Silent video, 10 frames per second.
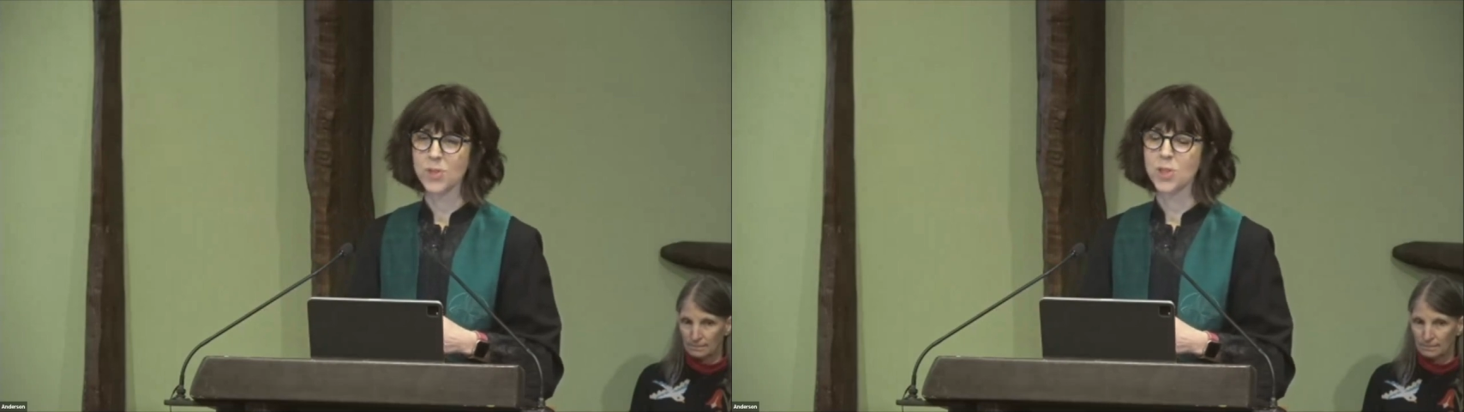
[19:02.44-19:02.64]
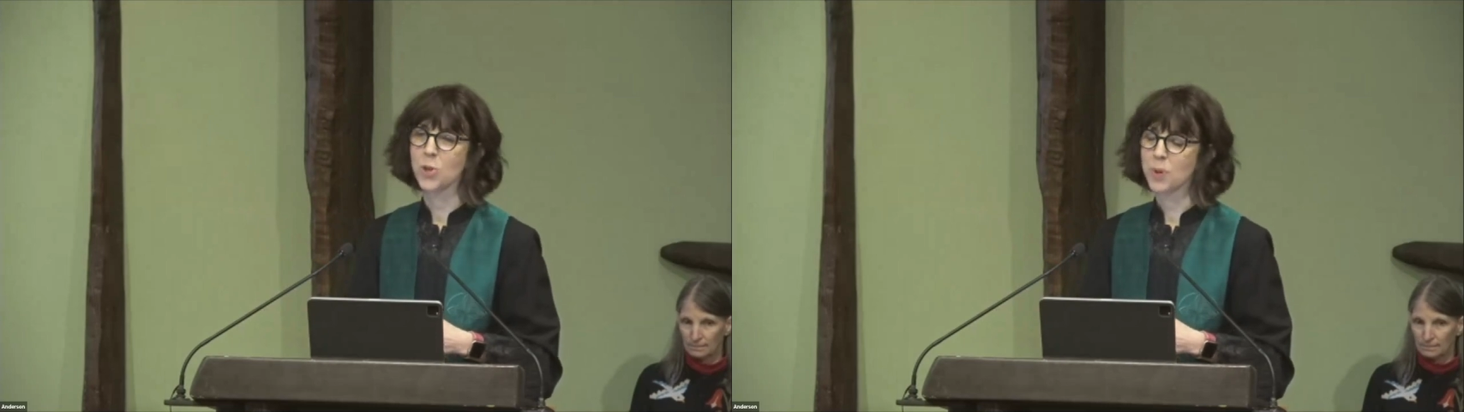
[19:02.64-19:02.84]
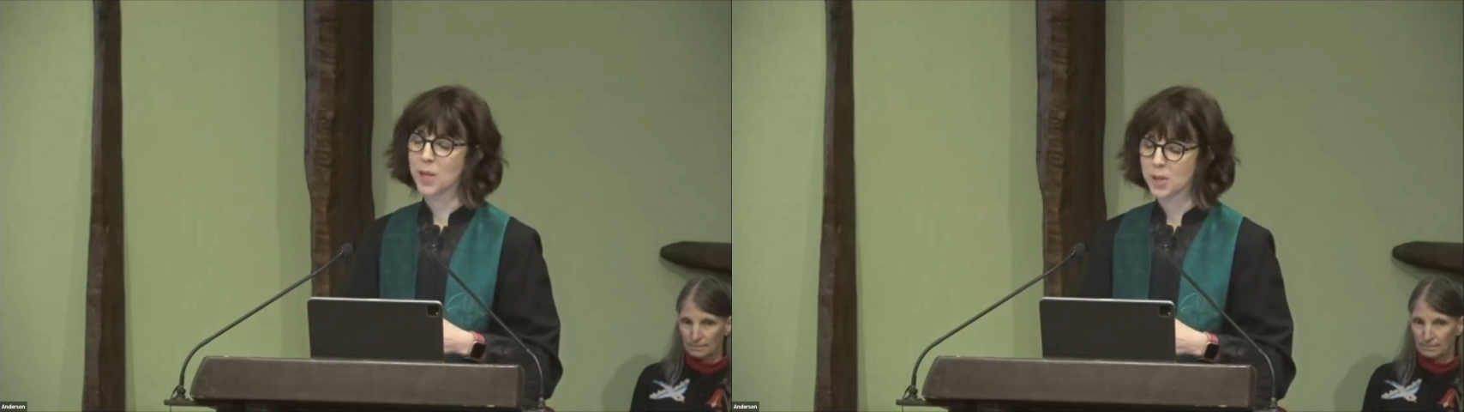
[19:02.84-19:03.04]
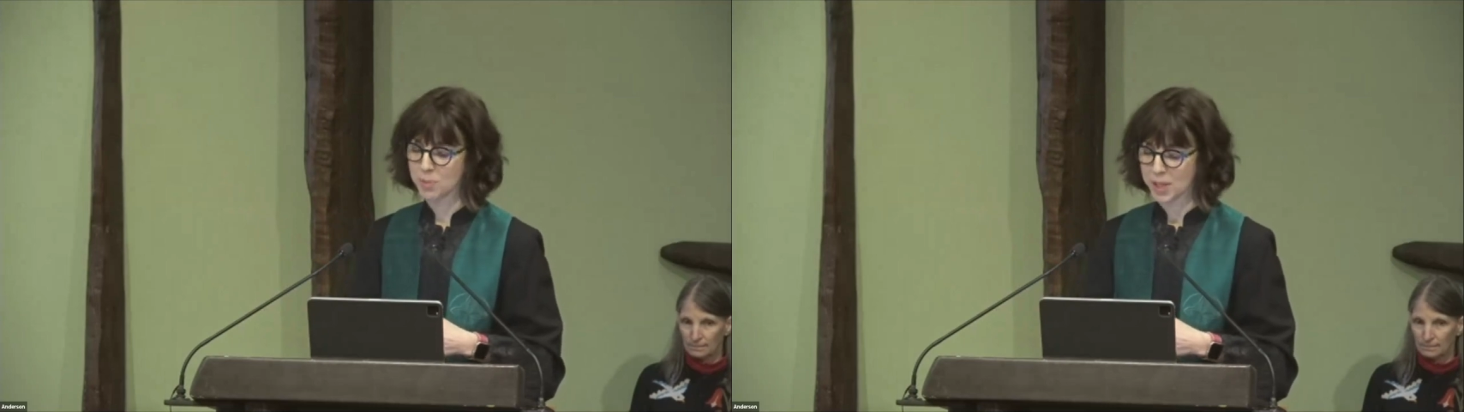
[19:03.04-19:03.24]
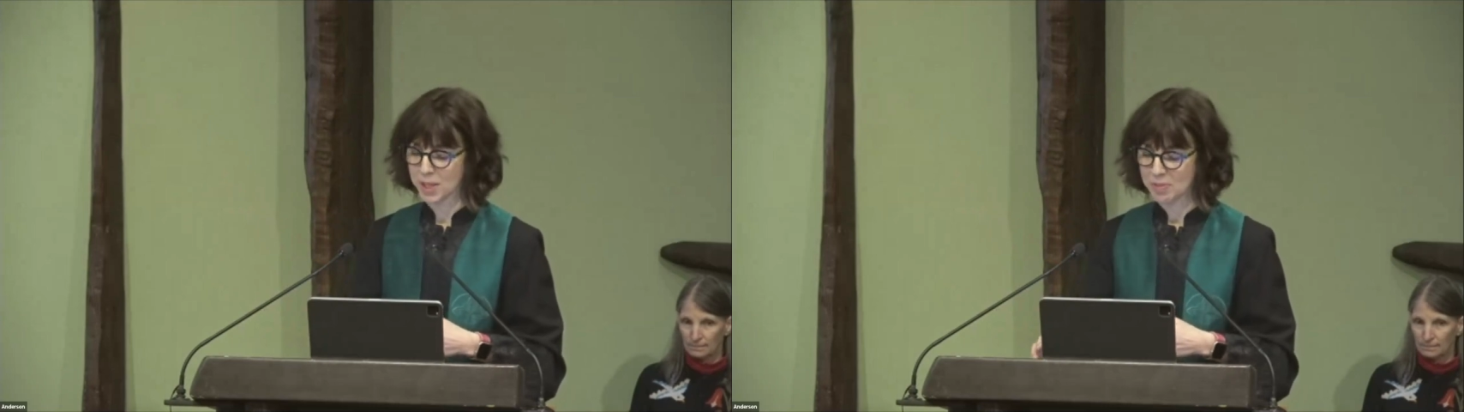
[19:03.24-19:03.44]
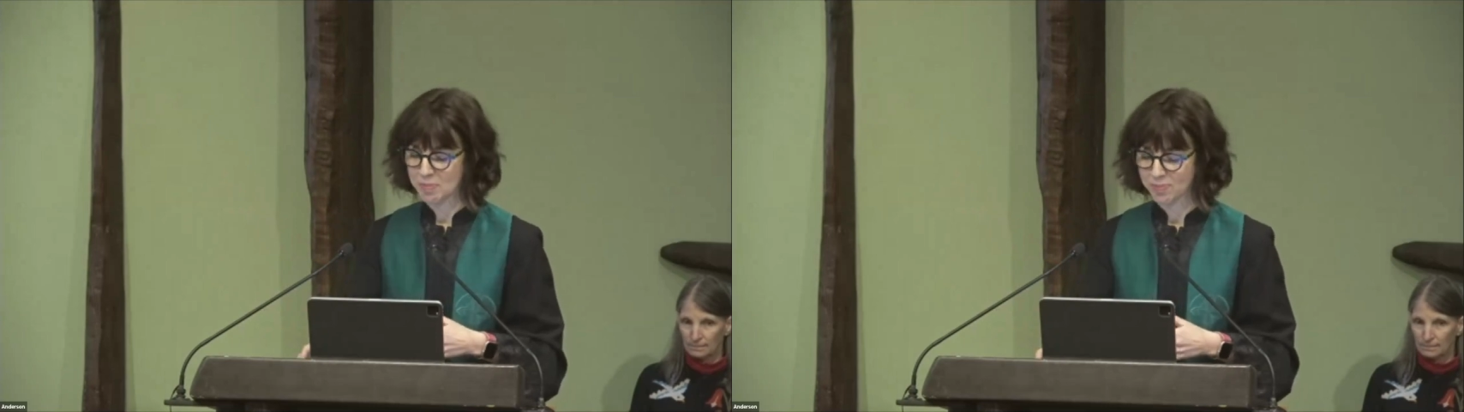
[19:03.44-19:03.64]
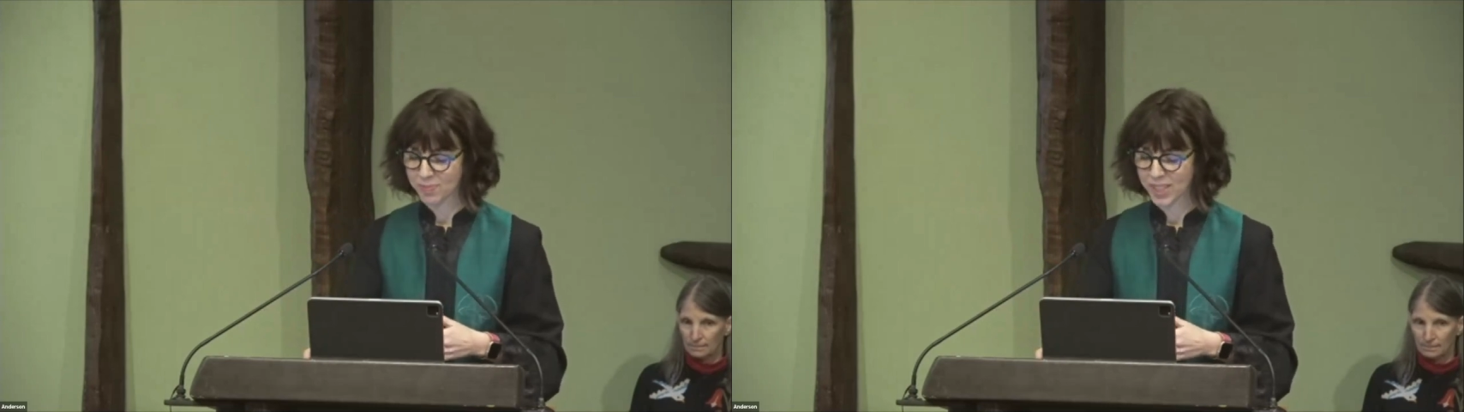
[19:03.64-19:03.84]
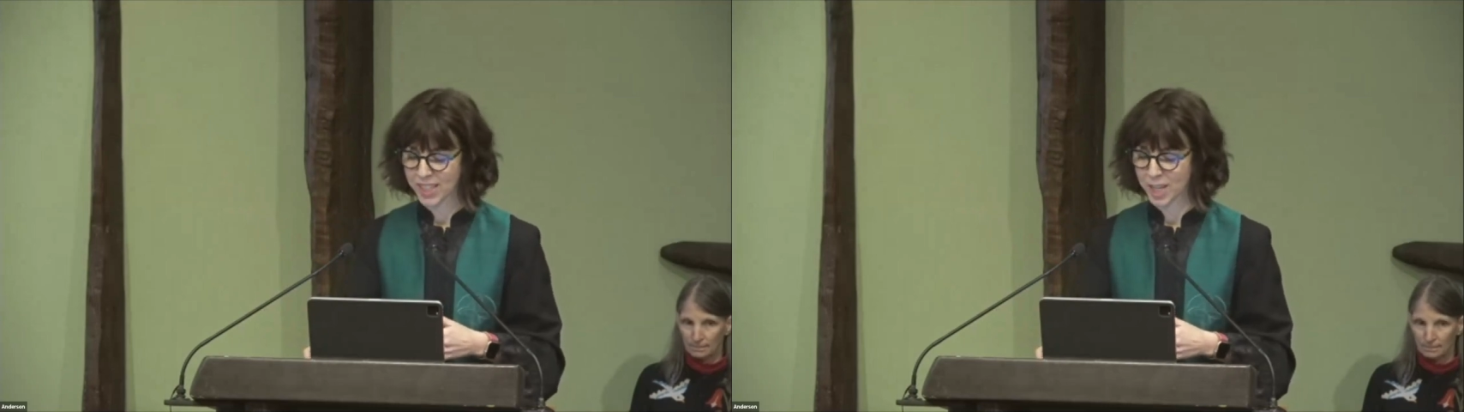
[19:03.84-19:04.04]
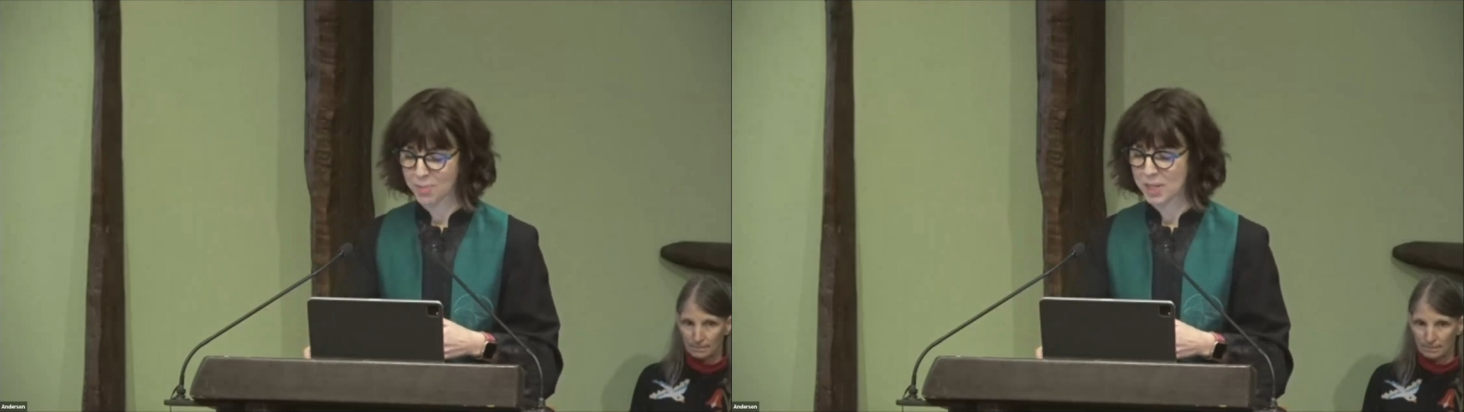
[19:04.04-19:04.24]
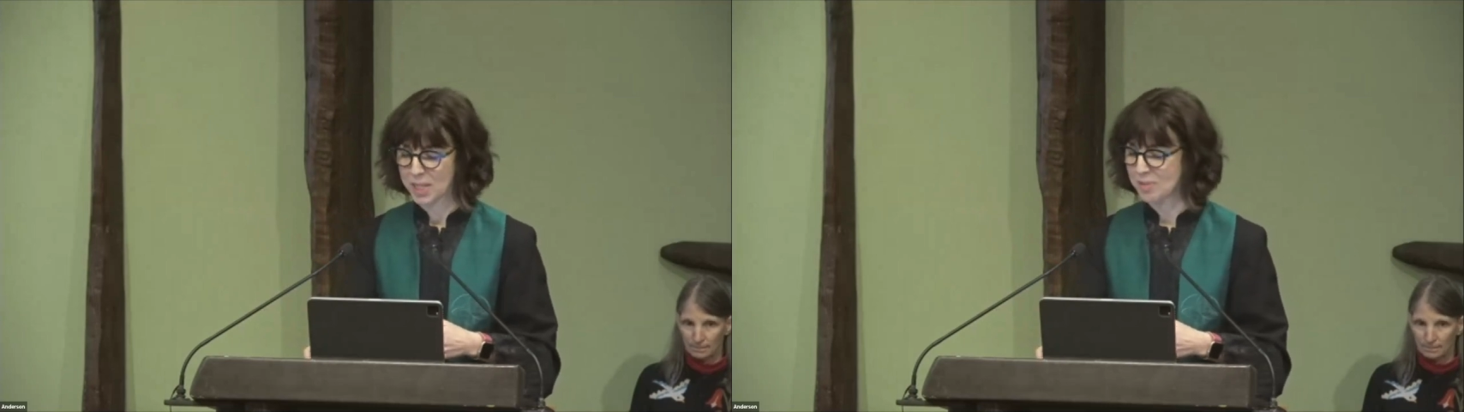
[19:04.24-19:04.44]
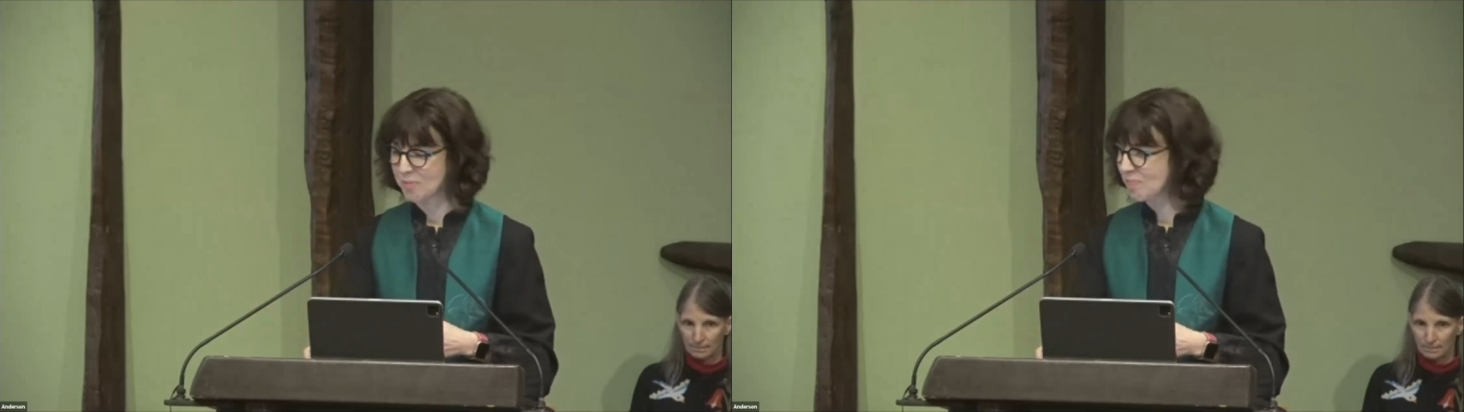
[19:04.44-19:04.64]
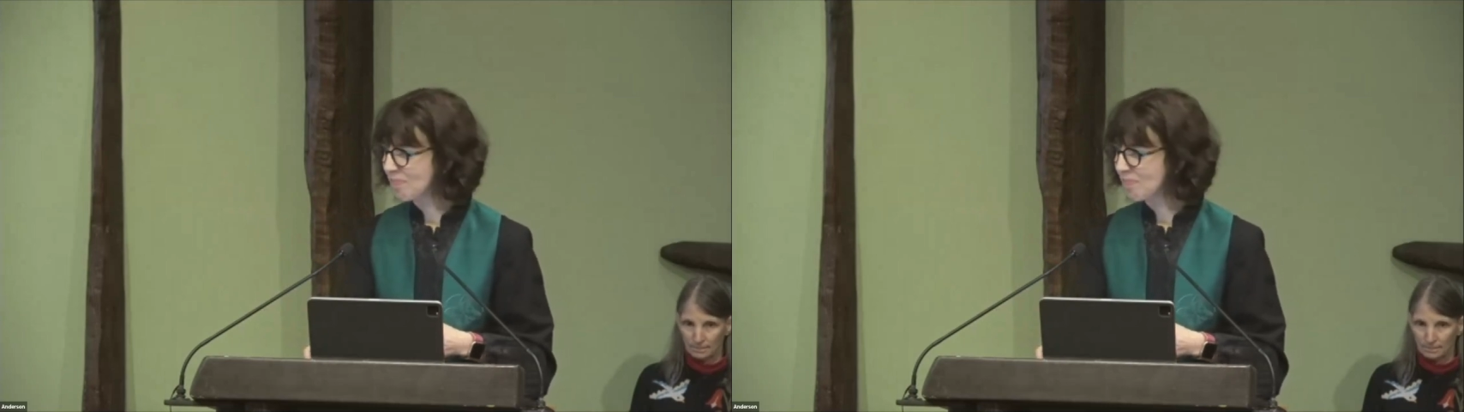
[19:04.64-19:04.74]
Speaker 1: So may it be, and amen.